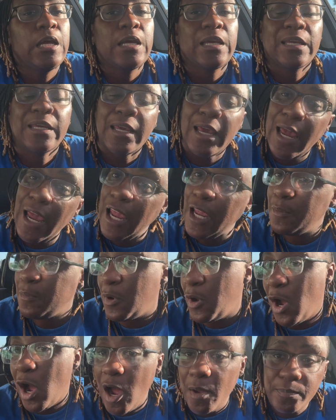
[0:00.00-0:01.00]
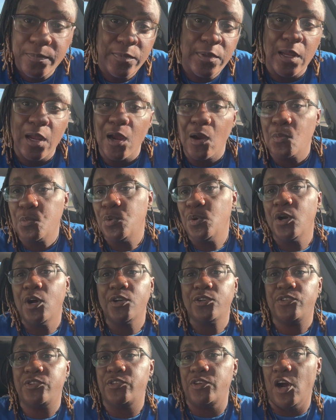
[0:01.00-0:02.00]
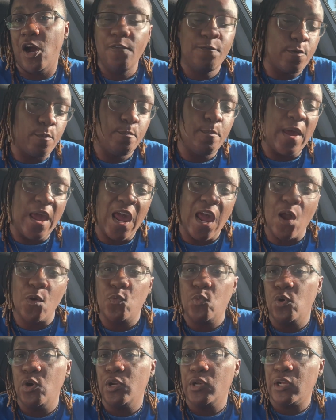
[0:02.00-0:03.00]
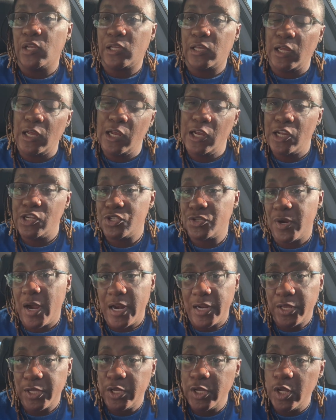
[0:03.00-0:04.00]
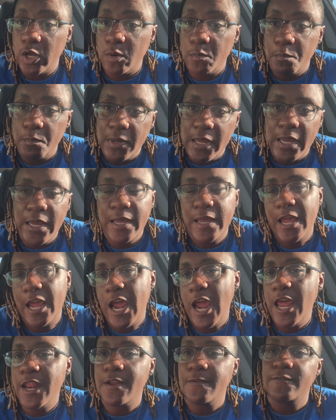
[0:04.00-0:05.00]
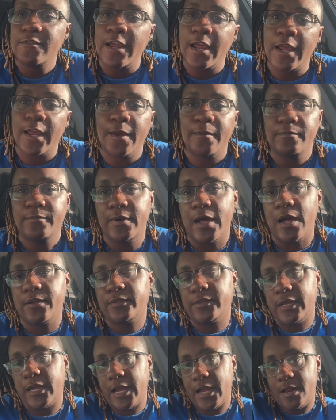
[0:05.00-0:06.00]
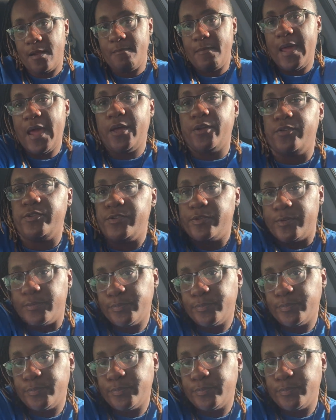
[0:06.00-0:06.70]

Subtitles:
Came up there with a duffel bag with a gun, try to kill me and the damn doctor and the manager.